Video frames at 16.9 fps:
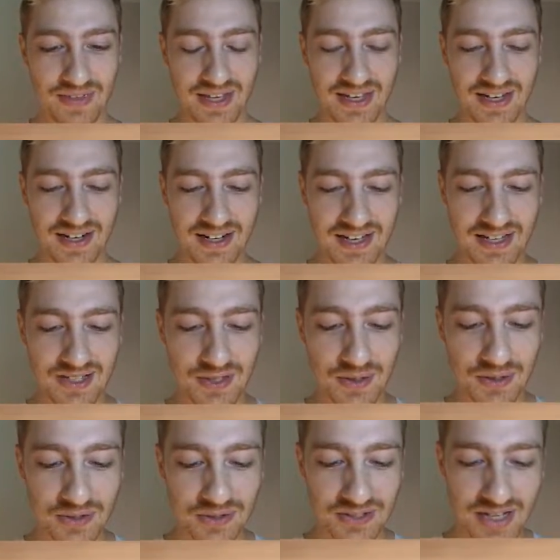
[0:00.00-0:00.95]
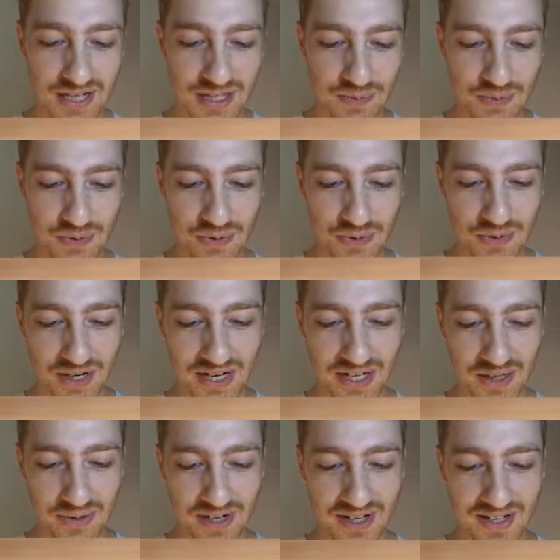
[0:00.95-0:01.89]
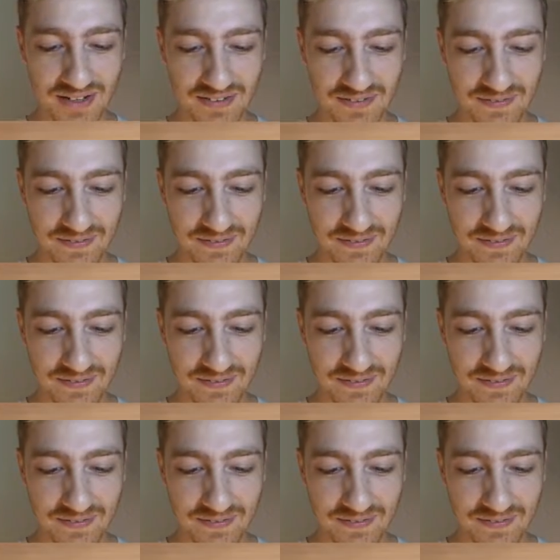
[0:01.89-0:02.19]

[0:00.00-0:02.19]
hey, that is a nice pull anyway.